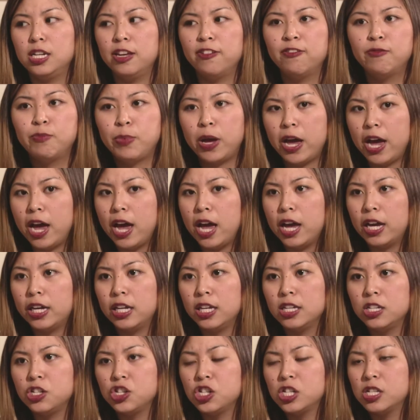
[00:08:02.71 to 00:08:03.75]
give back
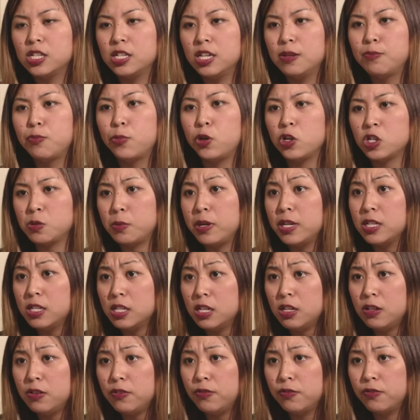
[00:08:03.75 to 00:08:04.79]
and just immerse
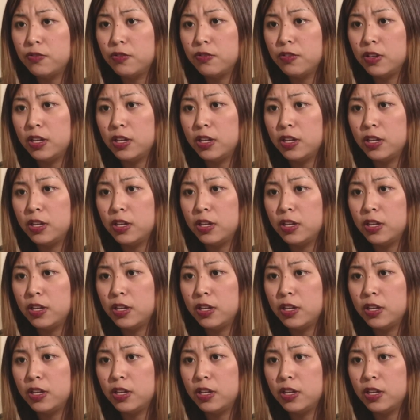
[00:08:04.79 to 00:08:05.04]
myself.